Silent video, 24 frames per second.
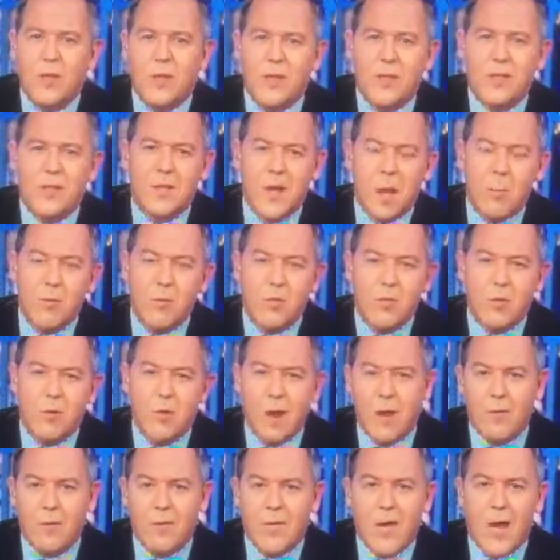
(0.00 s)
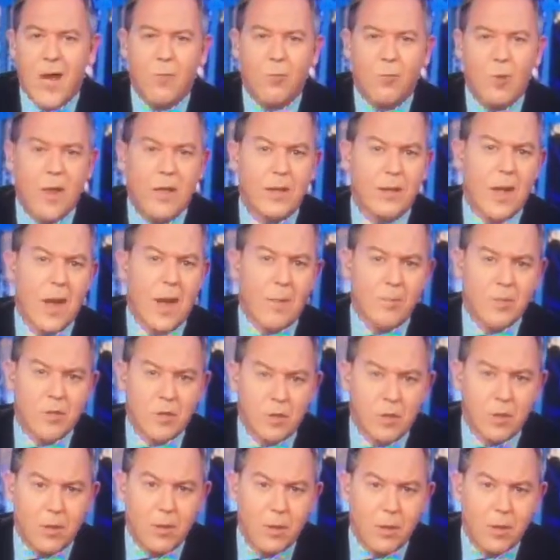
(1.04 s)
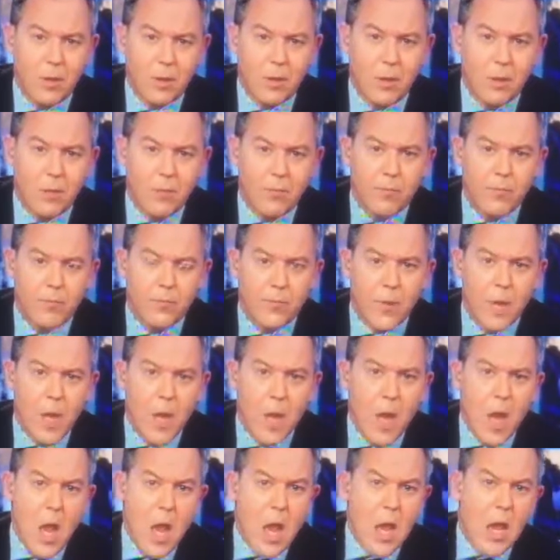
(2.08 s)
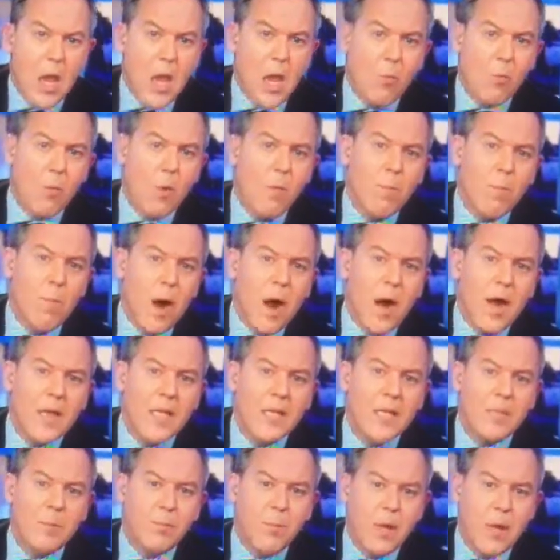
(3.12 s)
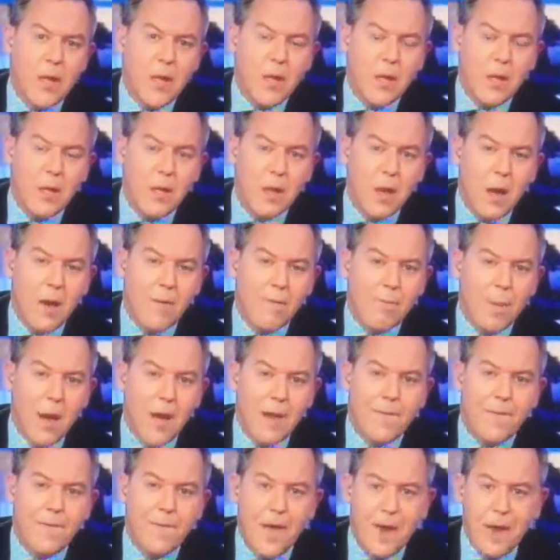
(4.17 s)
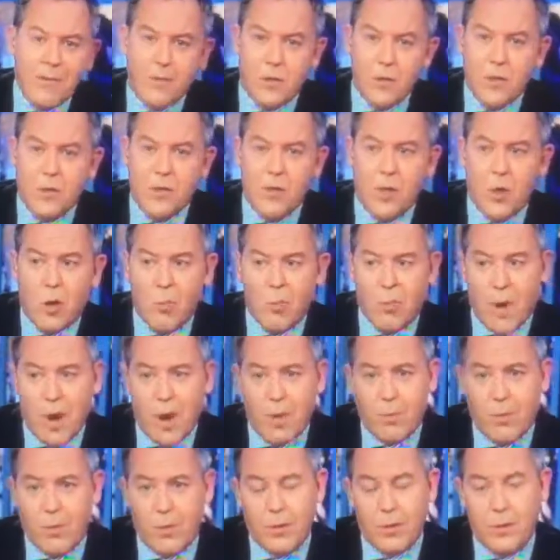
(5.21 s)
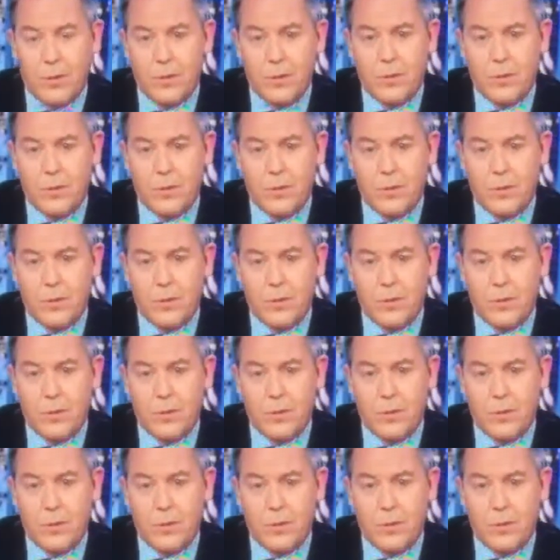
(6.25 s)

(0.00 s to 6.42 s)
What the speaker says: than the dumpster outside Red Lobster. It reminds me of my favorite soap opera.